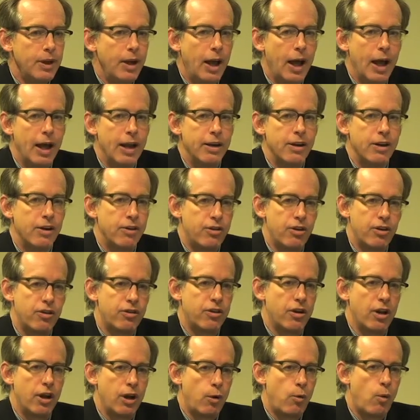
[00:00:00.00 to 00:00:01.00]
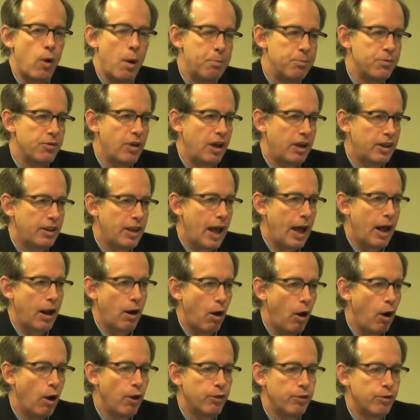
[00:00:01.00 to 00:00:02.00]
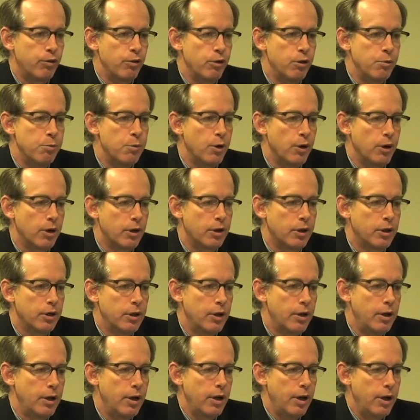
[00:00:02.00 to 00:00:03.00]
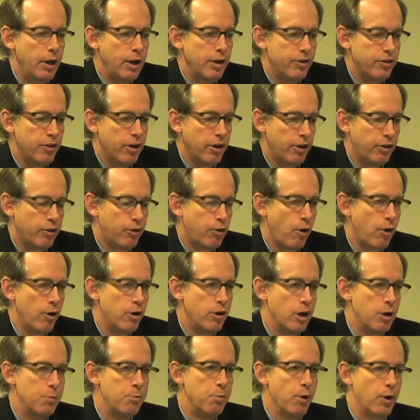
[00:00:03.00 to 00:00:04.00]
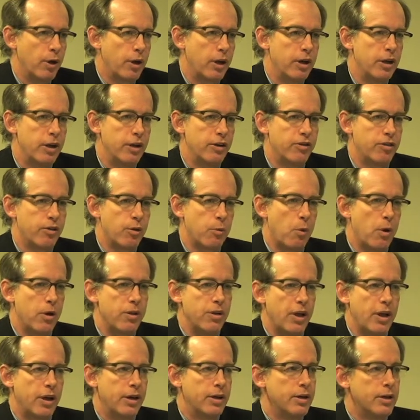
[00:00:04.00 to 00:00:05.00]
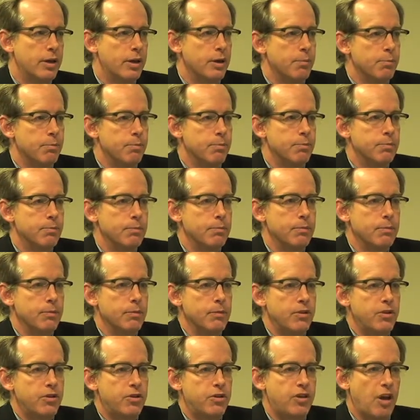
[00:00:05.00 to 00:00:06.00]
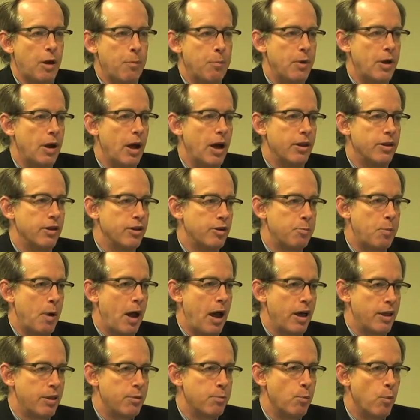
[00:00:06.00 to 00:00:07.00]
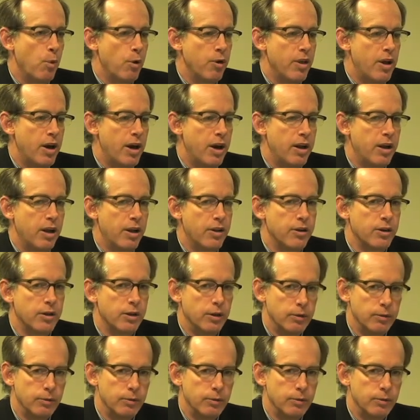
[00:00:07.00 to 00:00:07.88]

And there's just quips like that all through the book. It's an extraordinary book, and it's the one that um, set me on this path more than any other.